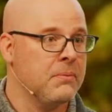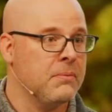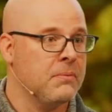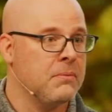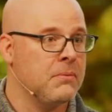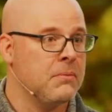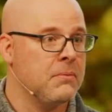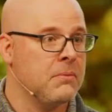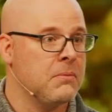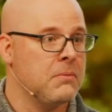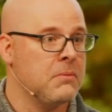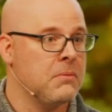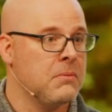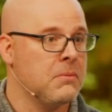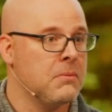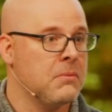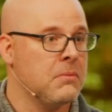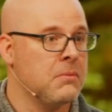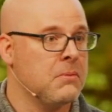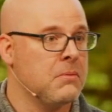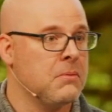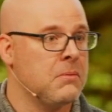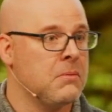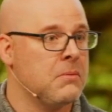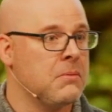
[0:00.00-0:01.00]

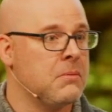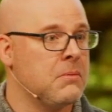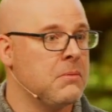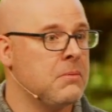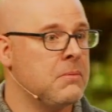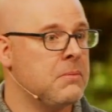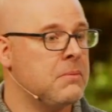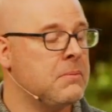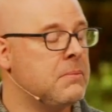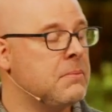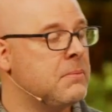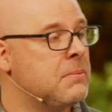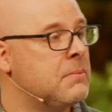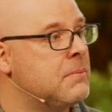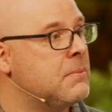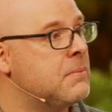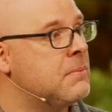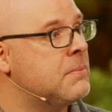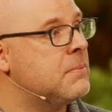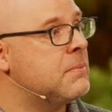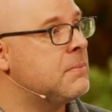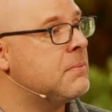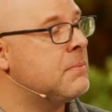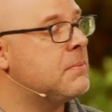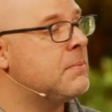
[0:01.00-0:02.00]

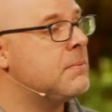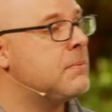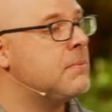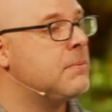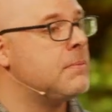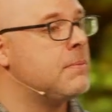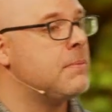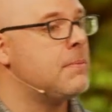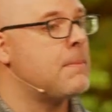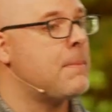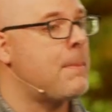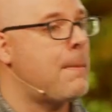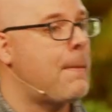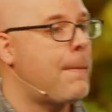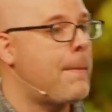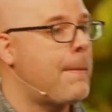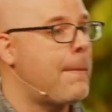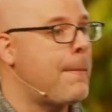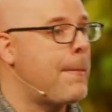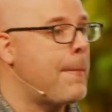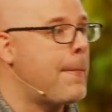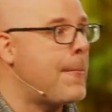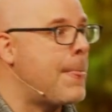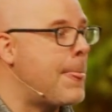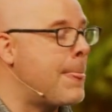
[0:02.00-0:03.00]

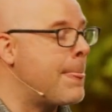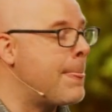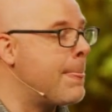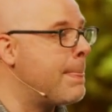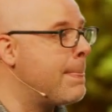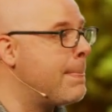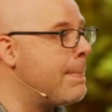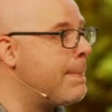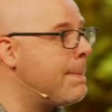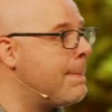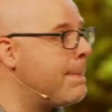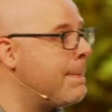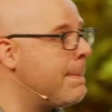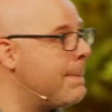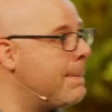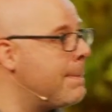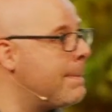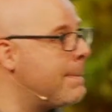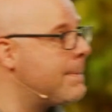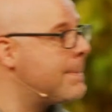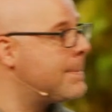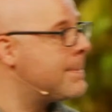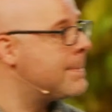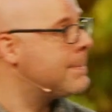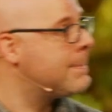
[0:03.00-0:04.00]

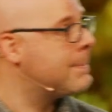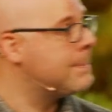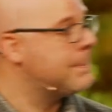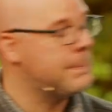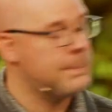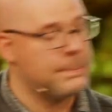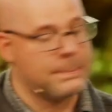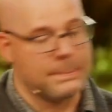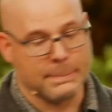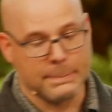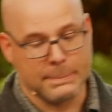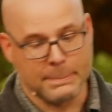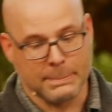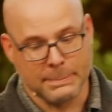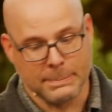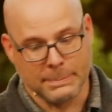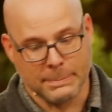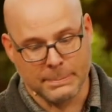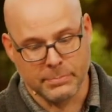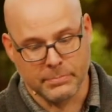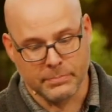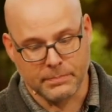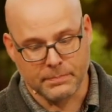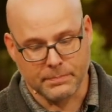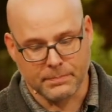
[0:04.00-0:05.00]

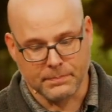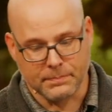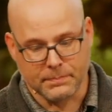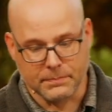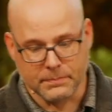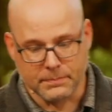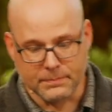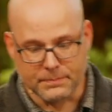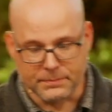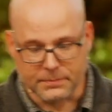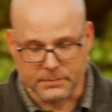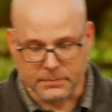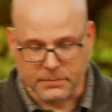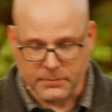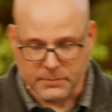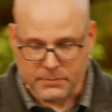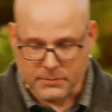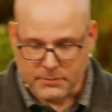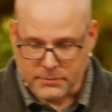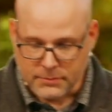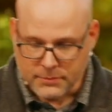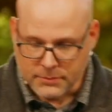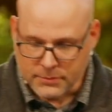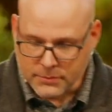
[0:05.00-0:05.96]
No one is speaking in this clip.